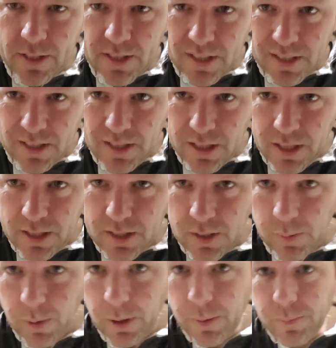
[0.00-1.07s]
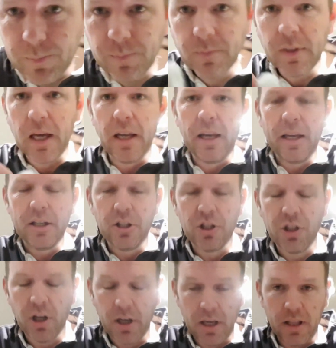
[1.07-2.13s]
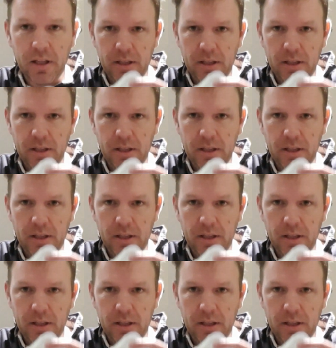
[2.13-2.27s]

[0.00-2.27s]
This is a dirty one, and then just chuck it in the